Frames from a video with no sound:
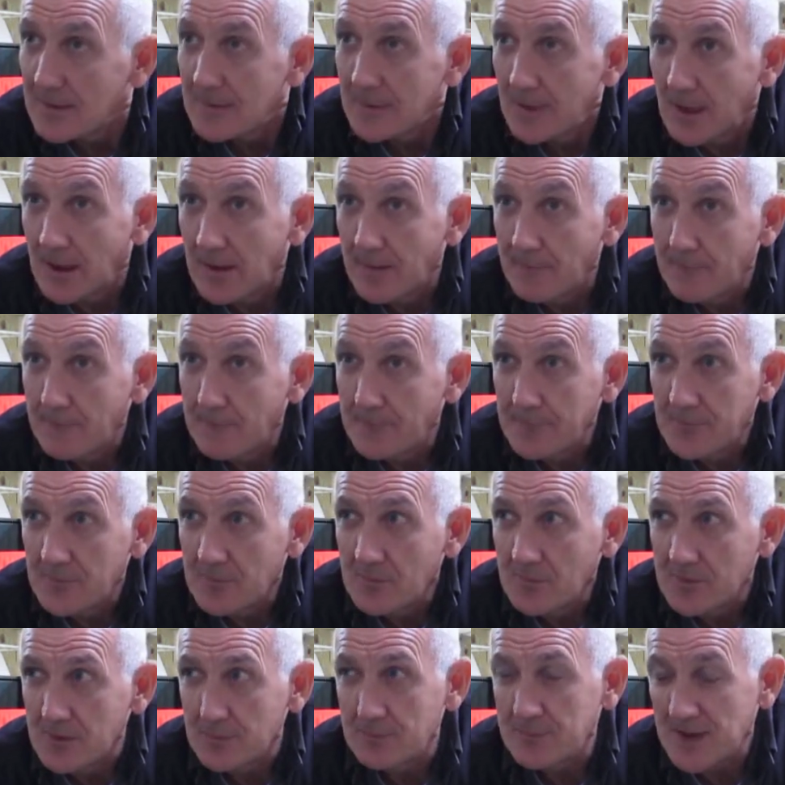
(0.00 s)

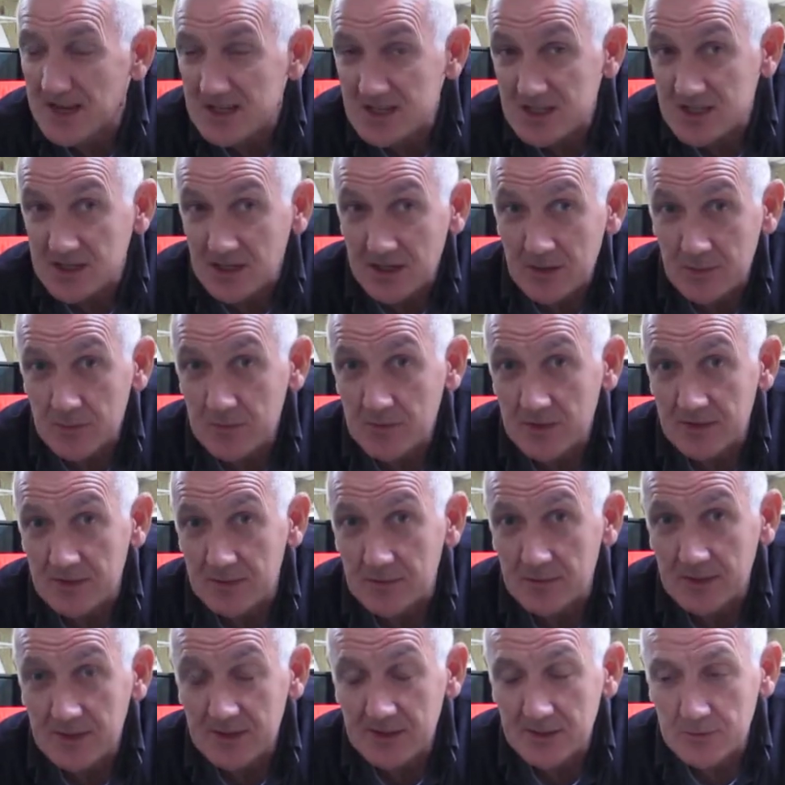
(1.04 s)
The best time with it
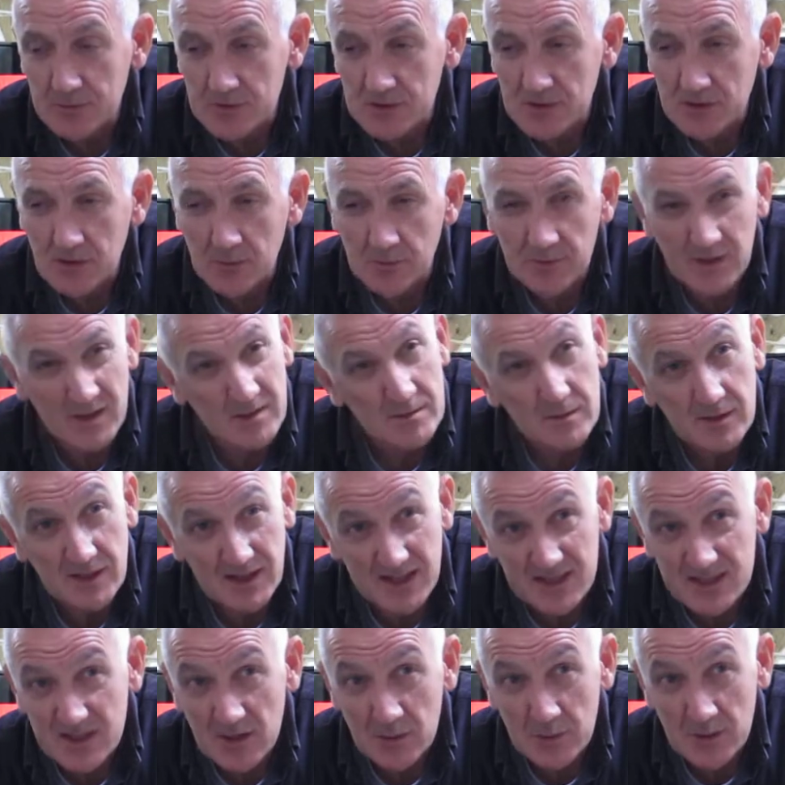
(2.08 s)
really was a company,
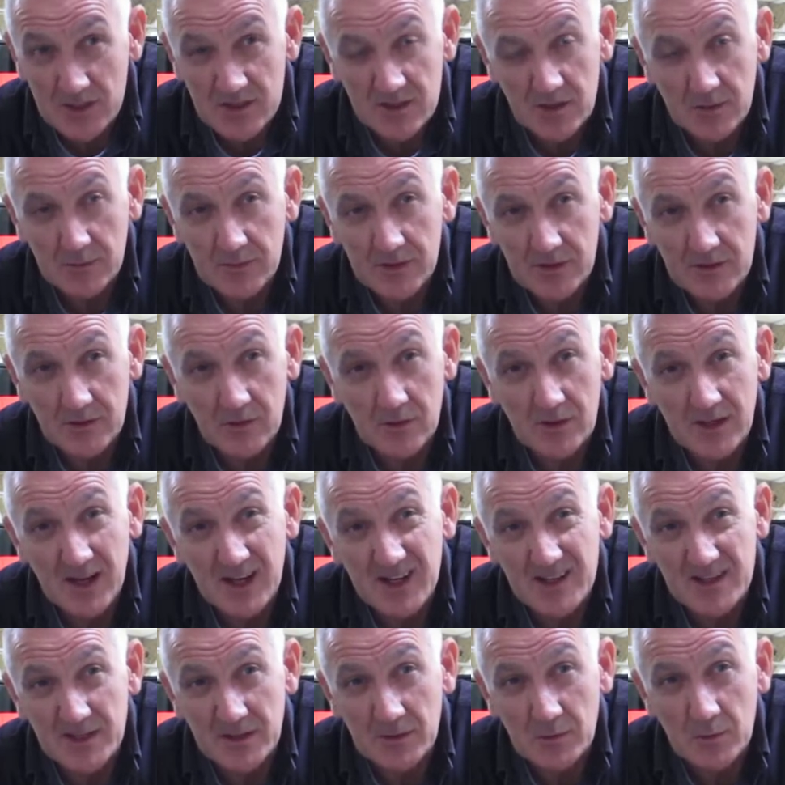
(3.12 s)
Glasgow-based company called
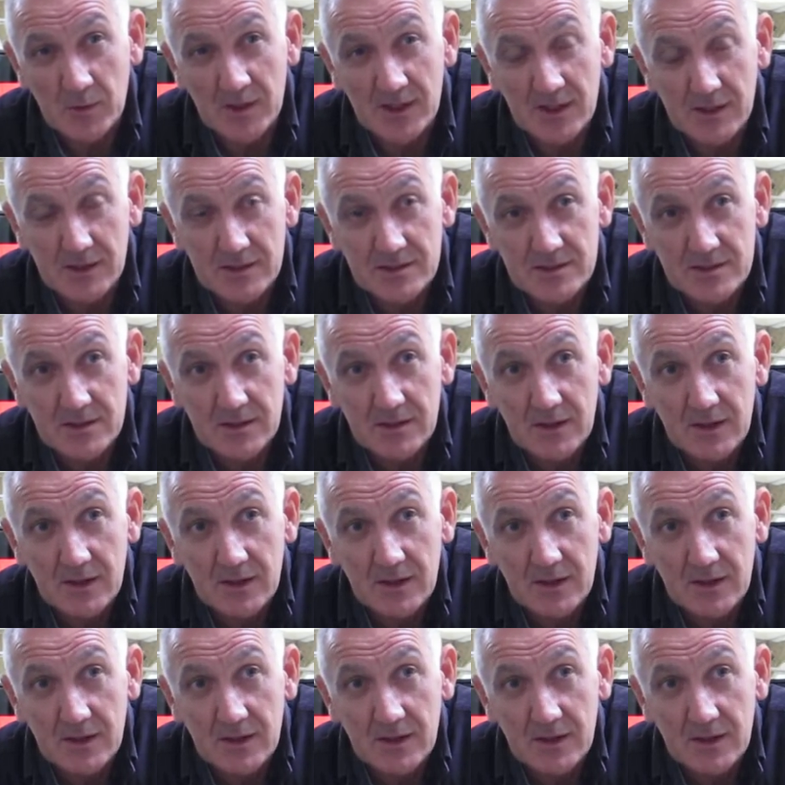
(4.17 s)
Ideal World,